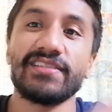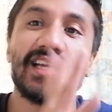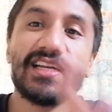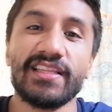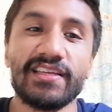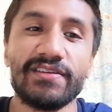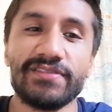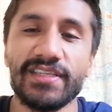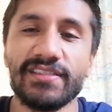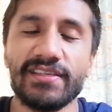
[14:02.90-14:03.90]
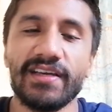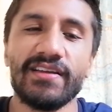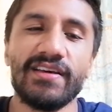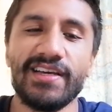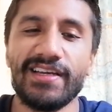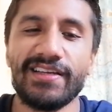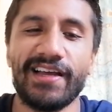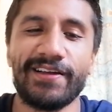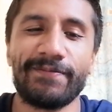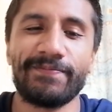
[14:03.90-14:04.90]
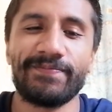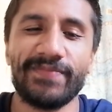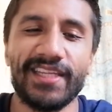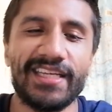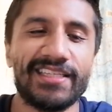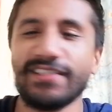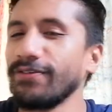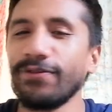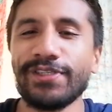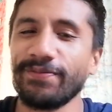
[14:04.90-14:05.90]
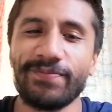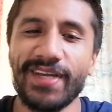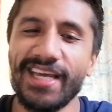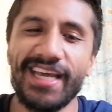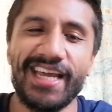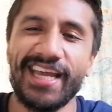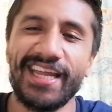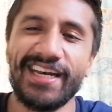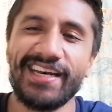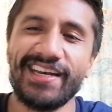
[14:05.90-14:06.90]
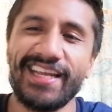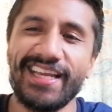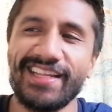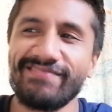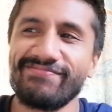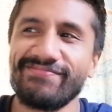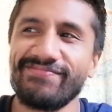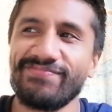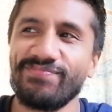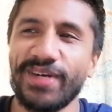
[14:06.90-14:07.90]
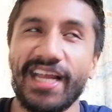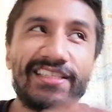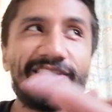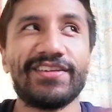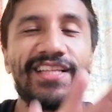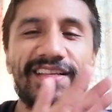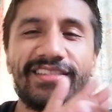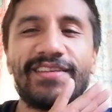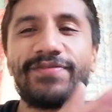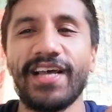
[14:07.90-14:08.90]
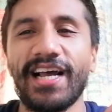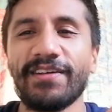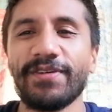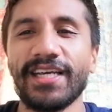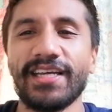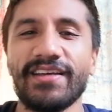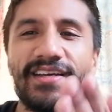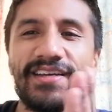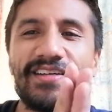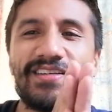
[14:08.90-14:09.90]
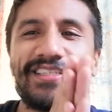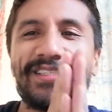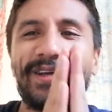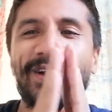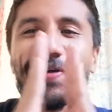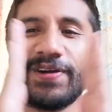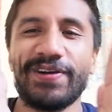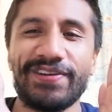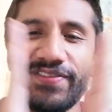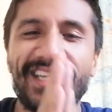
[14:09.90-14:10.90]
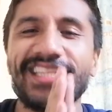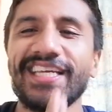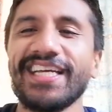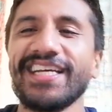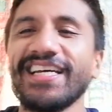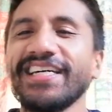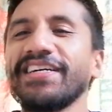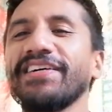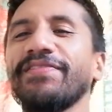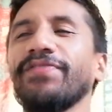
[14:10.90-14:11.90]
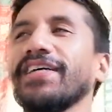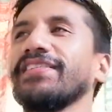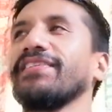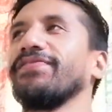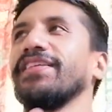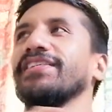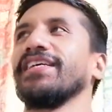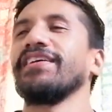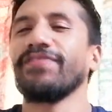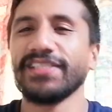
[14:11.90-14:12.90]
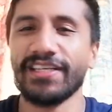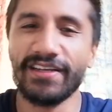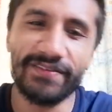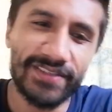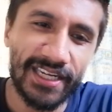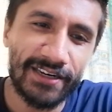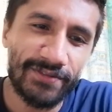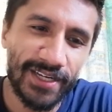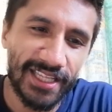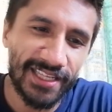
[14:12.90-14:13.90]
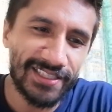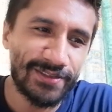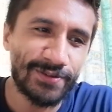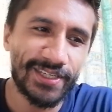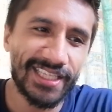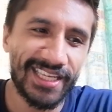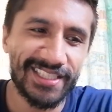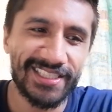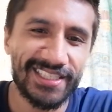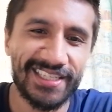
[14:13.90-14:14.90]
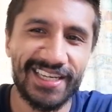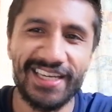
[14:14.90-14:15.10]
outside of the youth center. It's just awesome, but I had to learn that stuff the hard way. So if anything, I could give advice, if there's any advice I could give to anyone that's doing this,